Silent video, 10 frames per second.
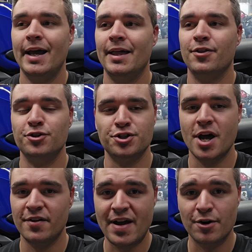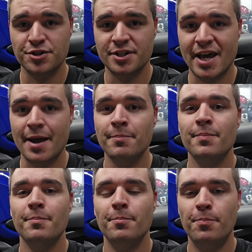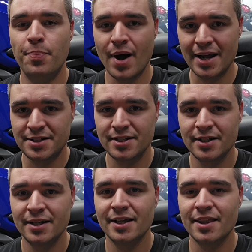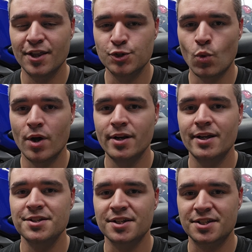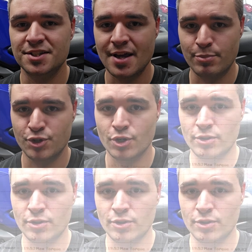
There's just not enough hours in the day. But this one is exceptional,